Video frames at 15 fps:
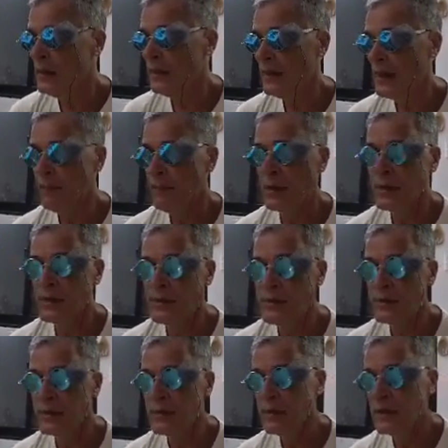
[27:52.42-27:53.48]
that
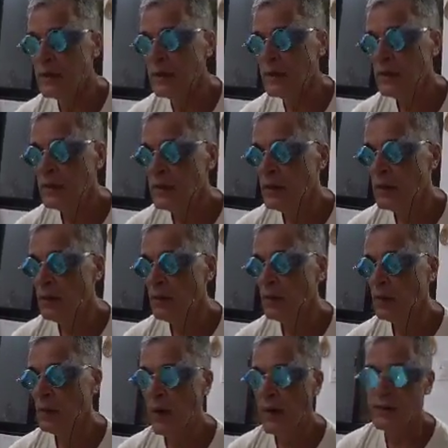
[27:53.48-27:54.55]
much.
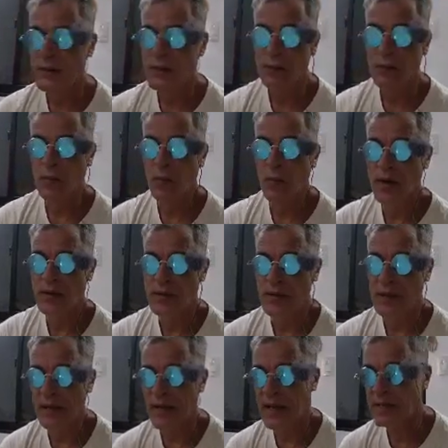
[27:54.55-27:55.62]
We're watching
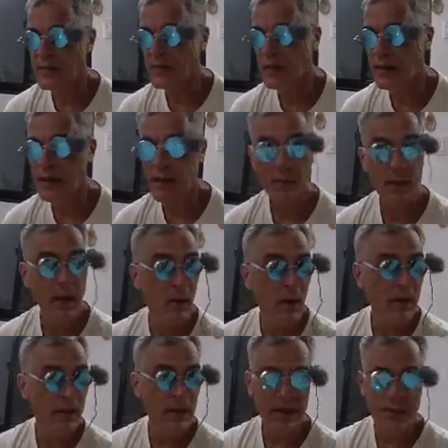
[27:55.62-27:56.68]
the gas right now. My
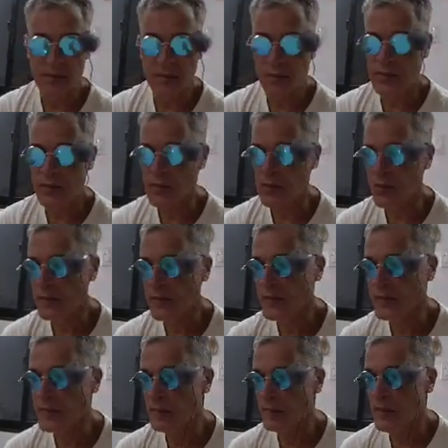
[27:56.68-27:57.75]
wife has a reserve of
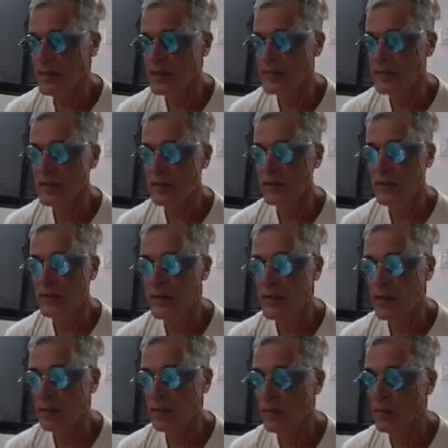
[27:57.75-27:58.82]
some money sitting on
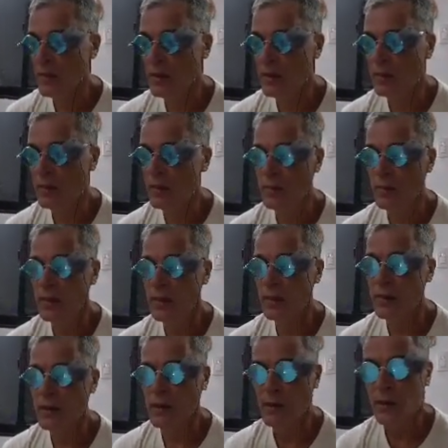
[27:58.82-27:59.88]
there, but we don't
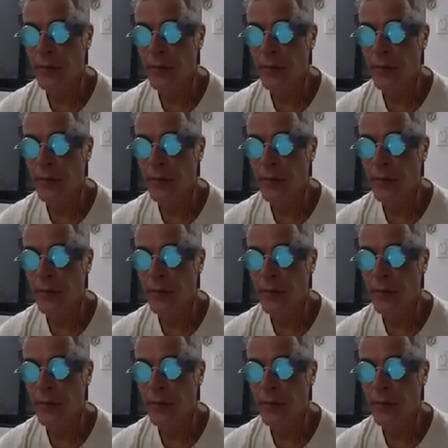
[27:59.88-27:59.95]
want to go